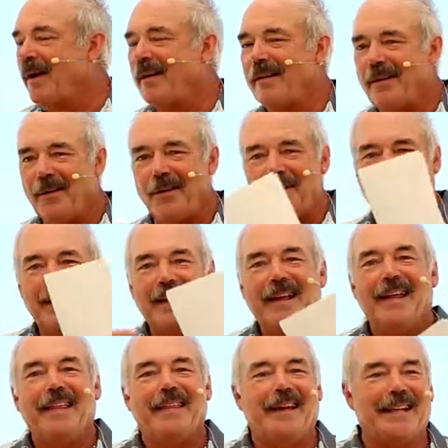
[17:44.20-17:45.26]
water. No,
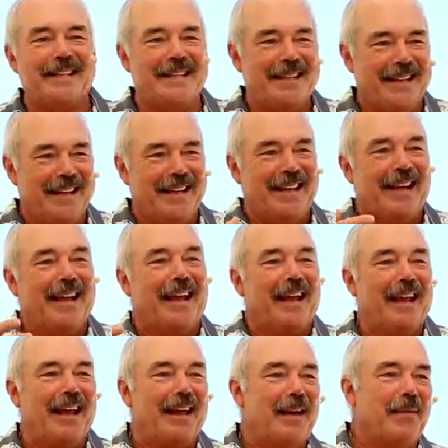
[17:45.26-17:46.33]
that's.
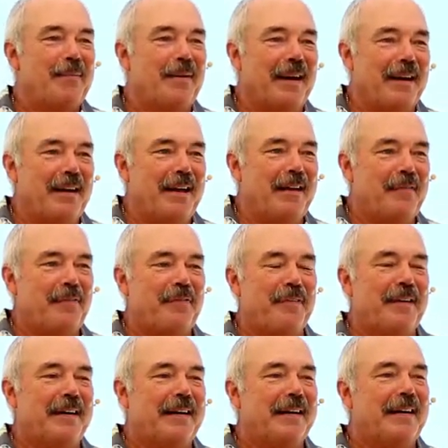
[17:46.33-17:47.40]
But if
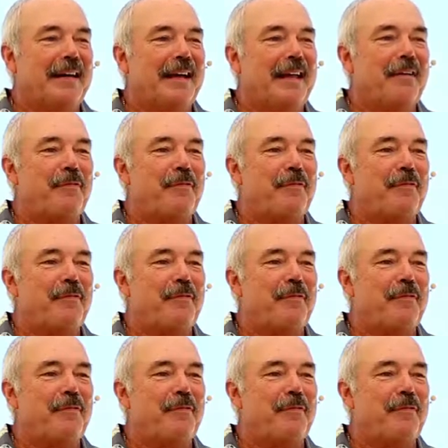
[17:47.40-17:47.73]
uh,